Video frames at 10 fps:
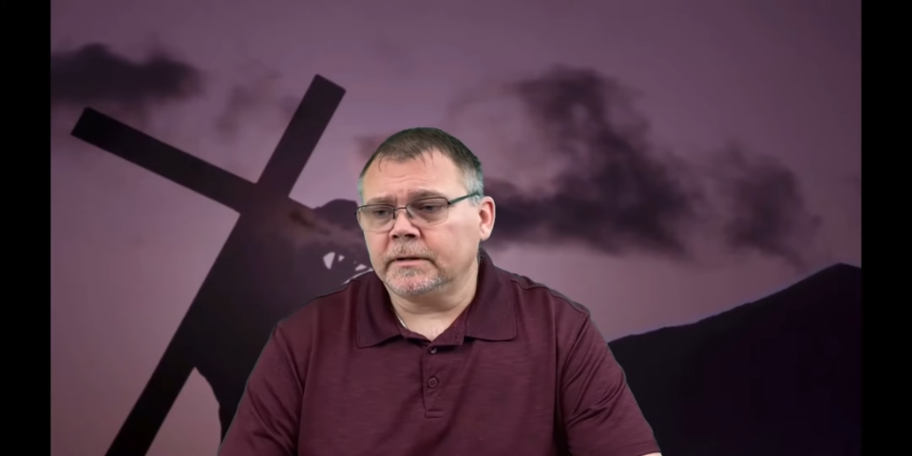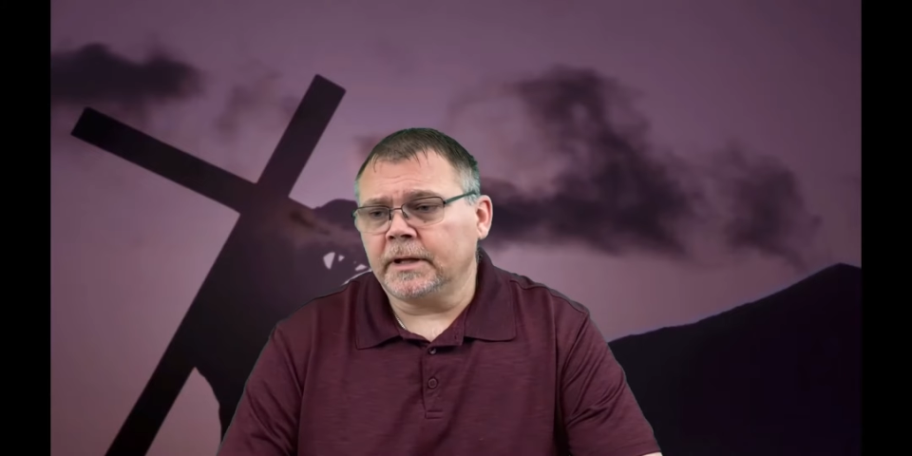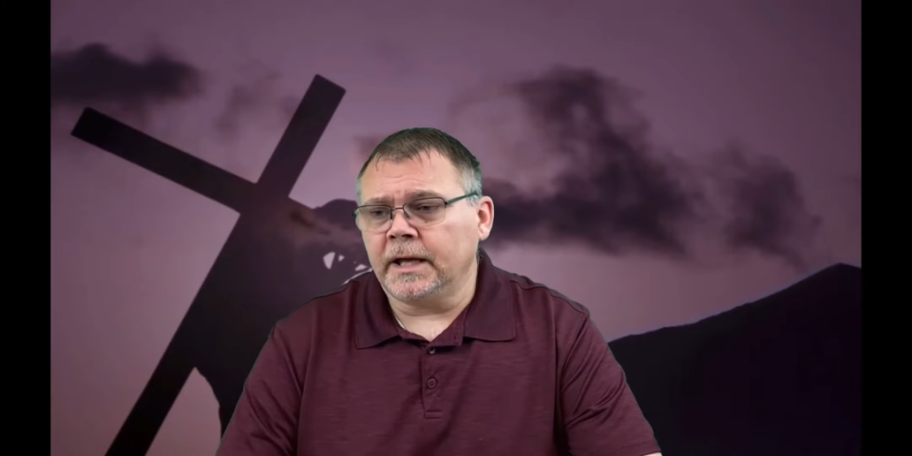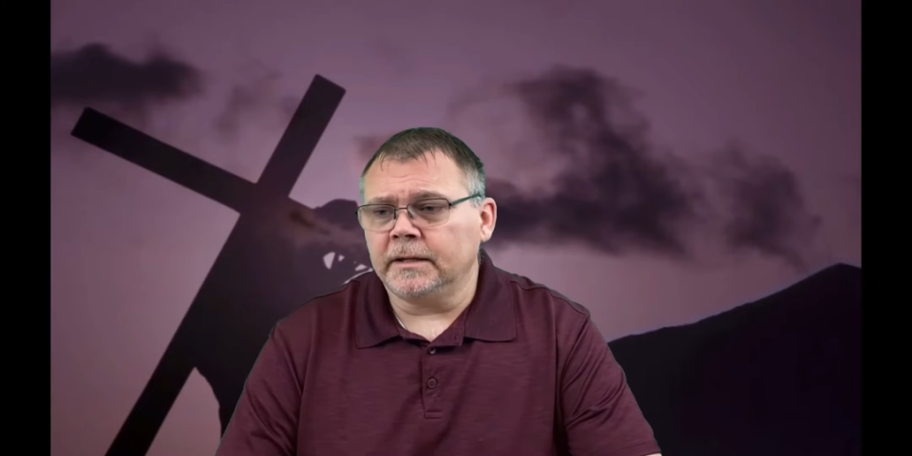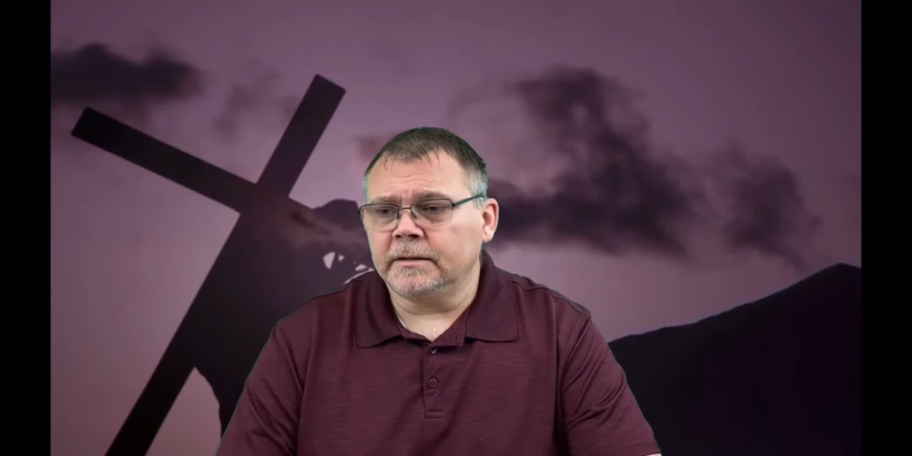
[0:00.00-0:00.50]

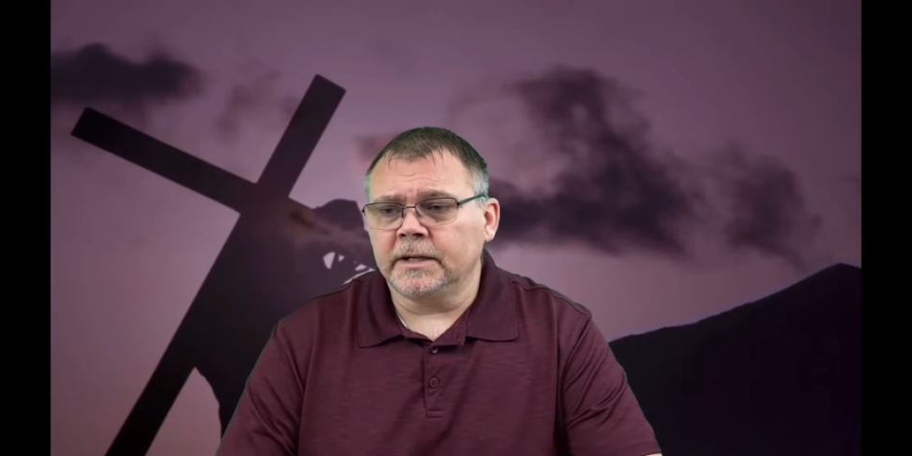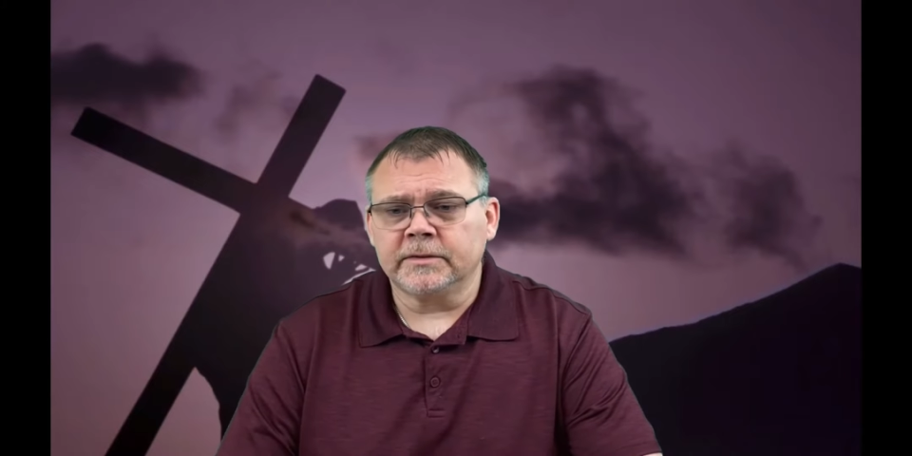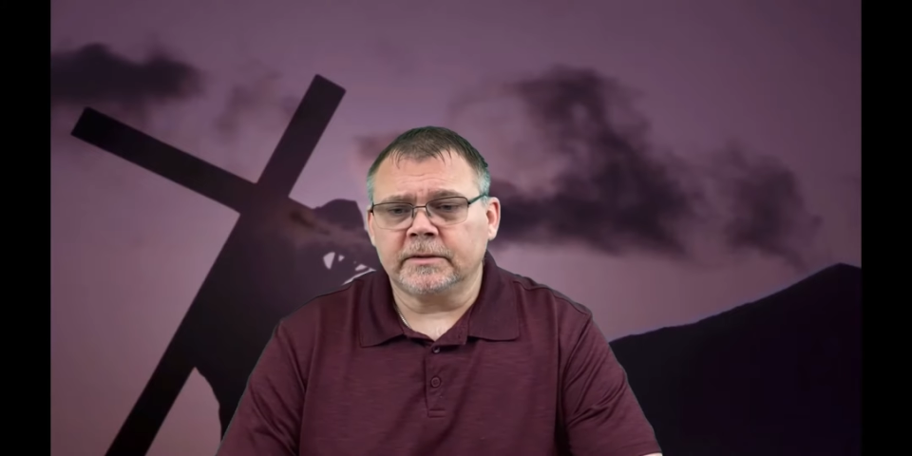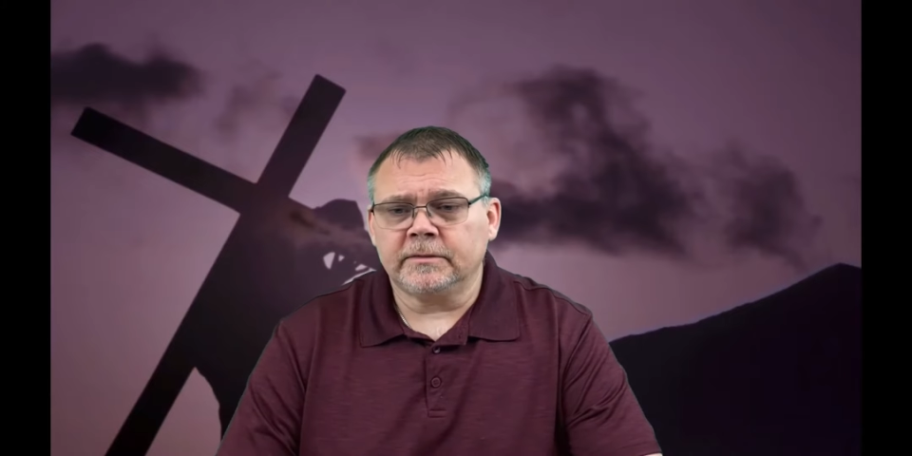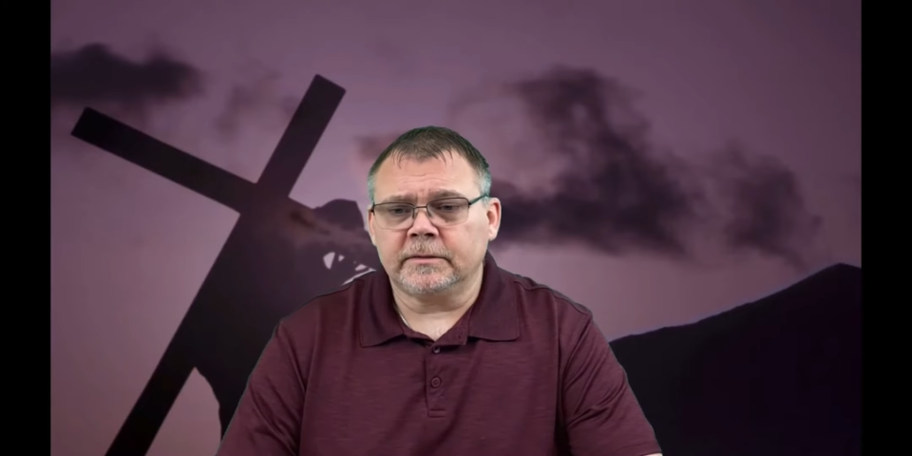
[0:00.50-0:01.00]
that
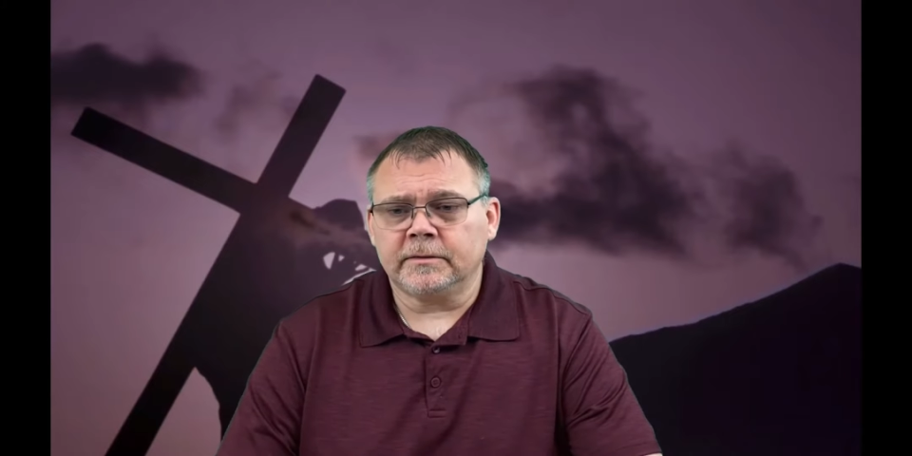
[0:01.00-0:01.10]
doesn't